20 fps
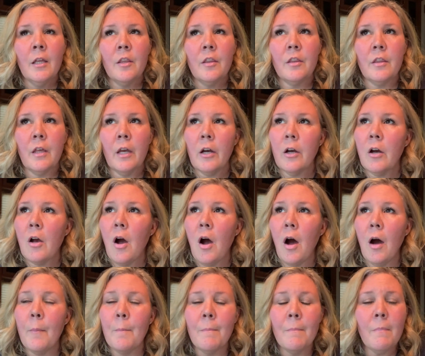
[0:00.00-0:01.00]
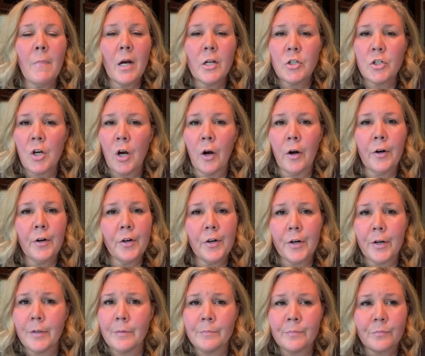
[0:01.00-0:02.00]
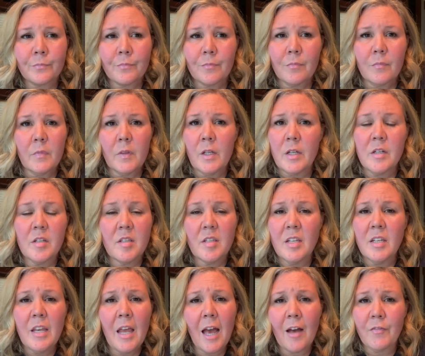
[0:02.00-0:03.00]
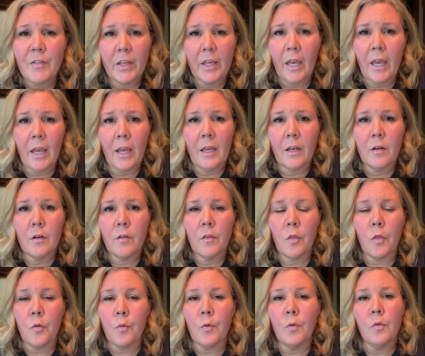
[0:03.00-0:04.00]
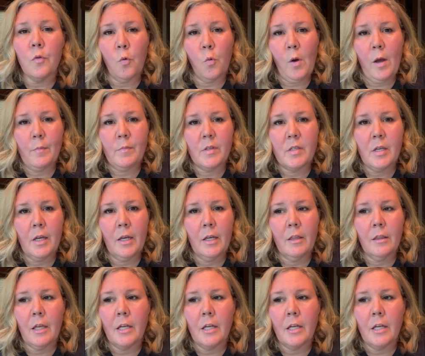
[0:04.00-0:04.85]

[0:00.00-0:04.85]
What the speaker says: They're much harder to navigate through the website.